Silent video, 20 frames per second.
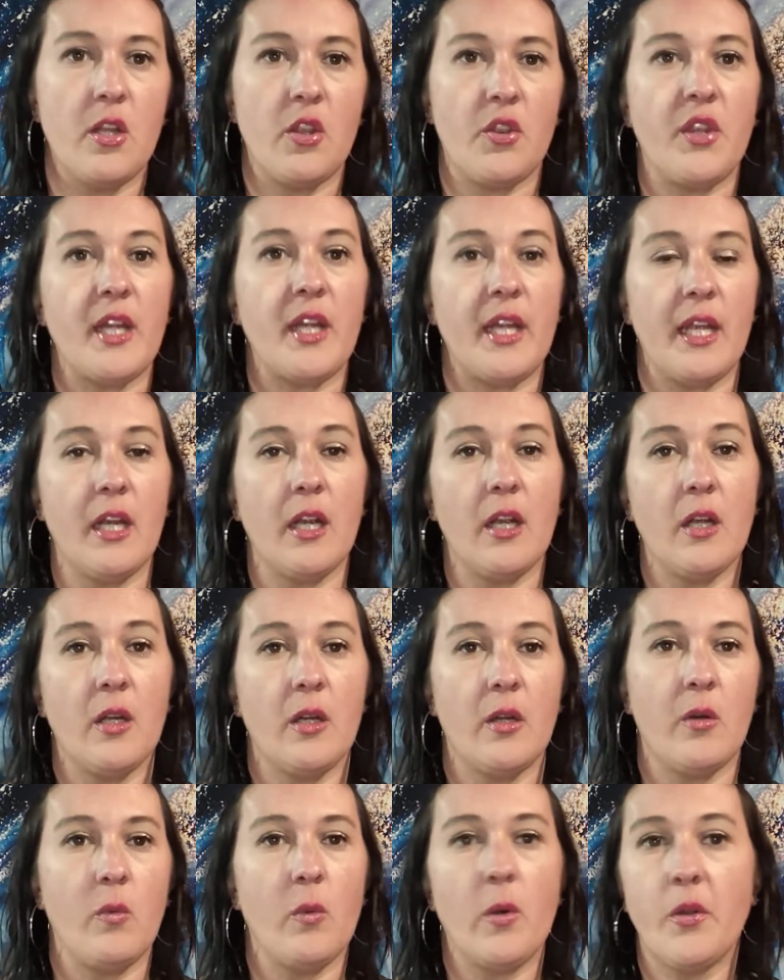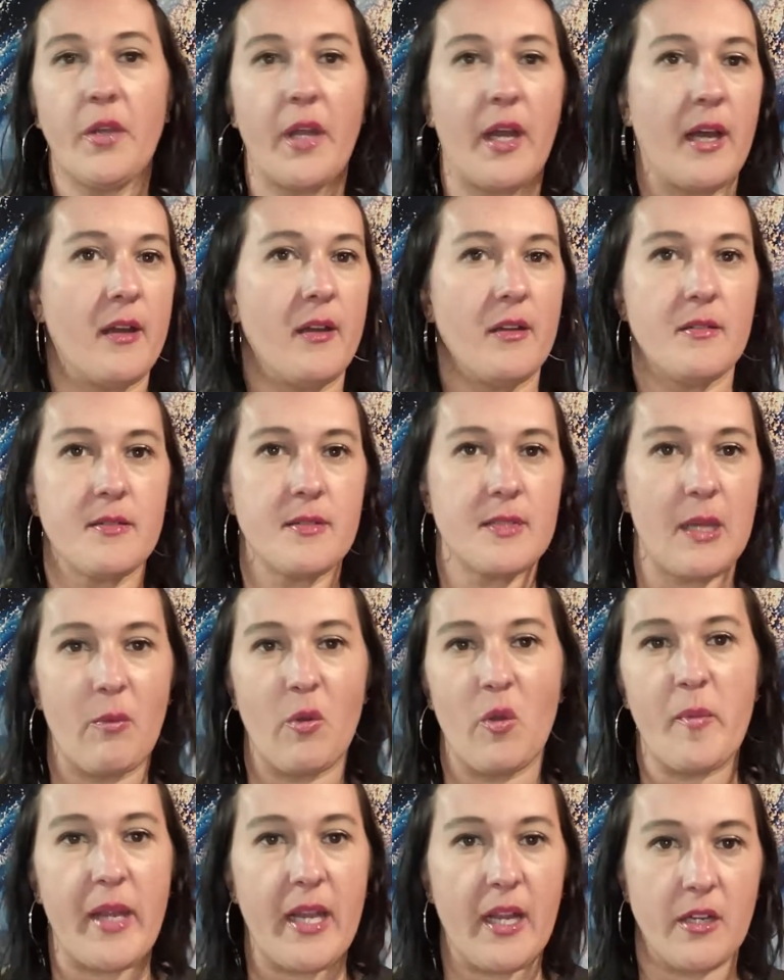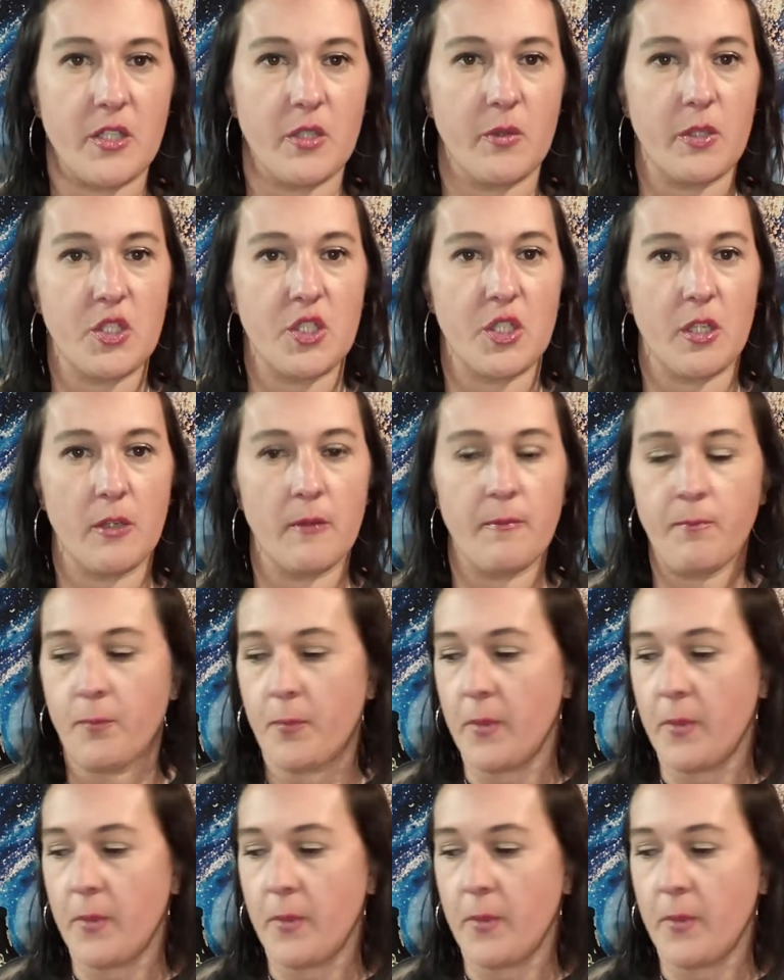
The ink will not sublimate onto a shirt.